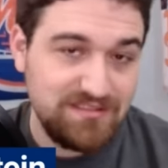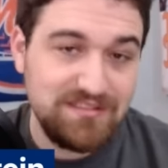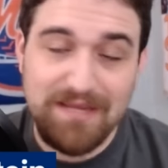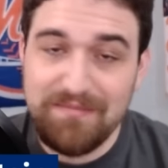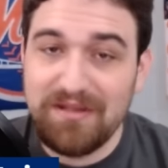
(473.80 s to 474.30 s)

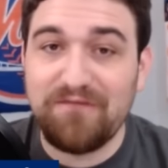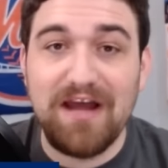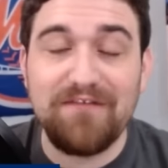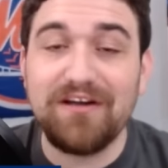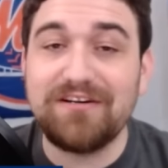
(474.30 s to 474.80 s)
Damn near
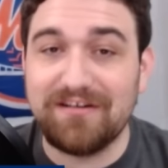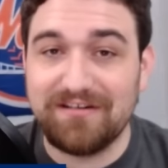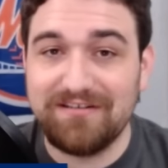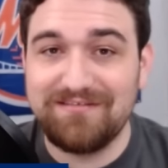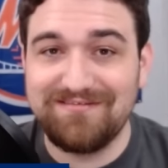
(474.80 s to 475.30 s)
500.
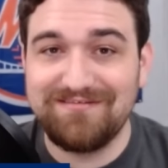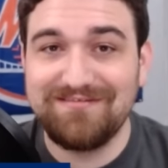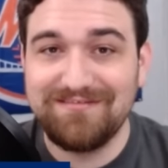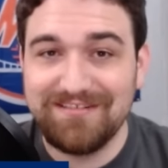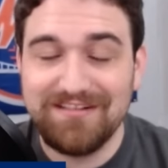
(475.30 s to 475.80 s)

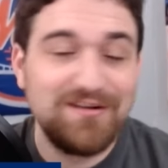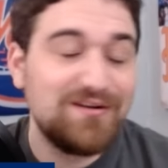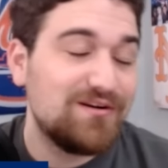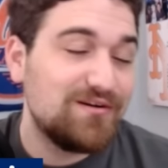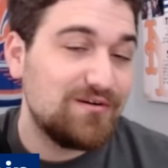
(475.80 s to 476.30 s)

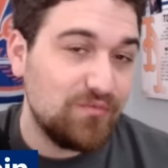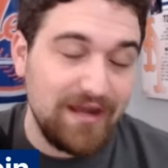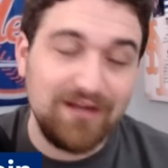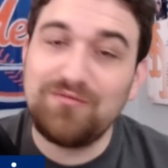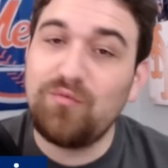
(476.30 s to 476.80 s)

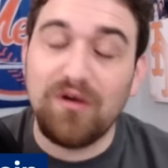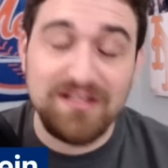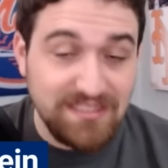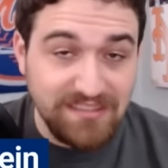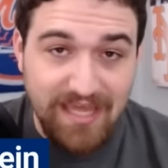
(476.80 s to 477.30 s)
Well,
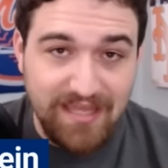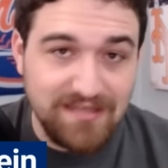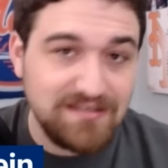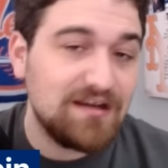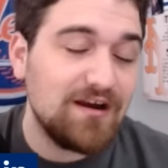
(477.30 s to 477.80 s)
once
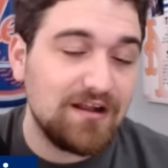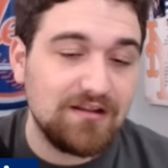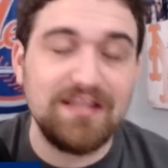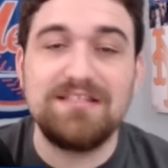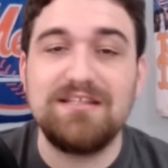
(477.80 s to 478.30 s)
again,
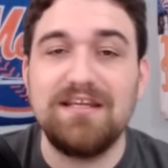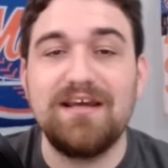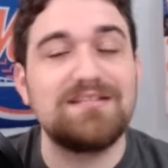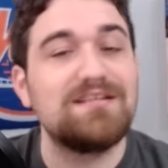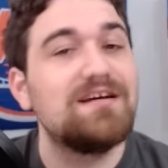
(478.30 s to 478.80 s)

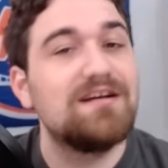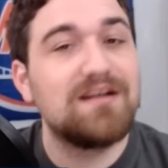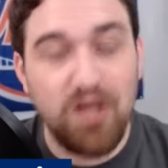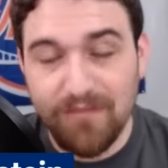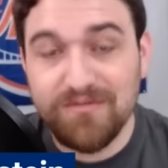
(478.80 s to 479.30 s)
Iglesias
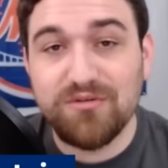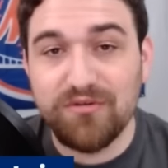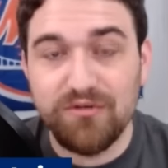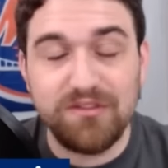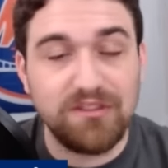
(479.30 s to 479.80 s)
comes
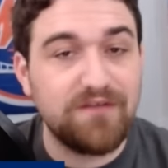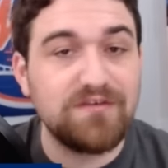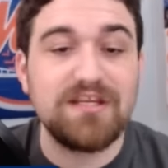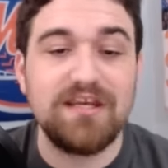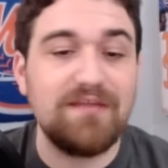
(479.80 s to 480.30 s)
through,
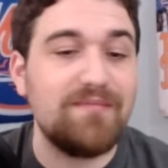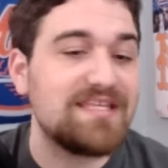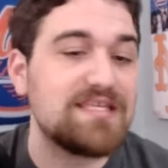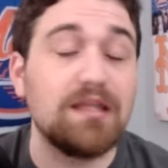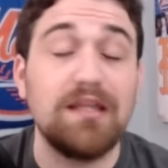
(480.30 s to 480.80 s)
delivers a hit,
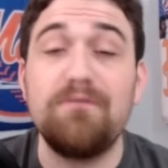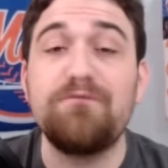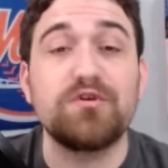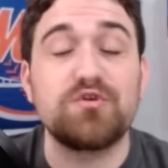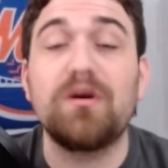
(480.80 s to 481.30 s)
makes it 11
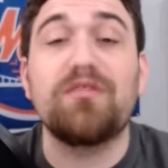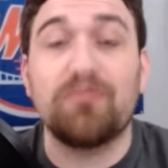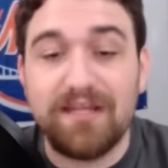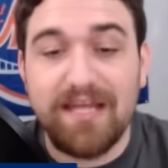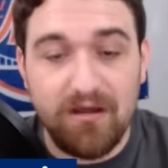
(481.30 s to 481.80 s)
for
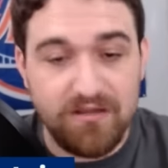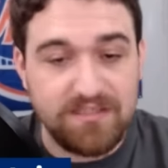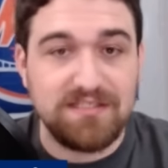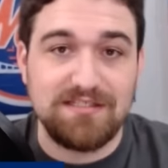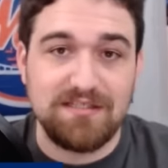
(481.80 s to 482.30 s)
23 now in the
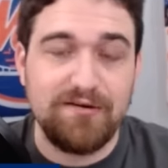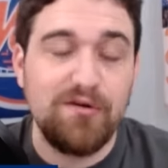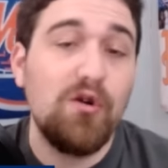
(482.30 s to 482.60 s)
season.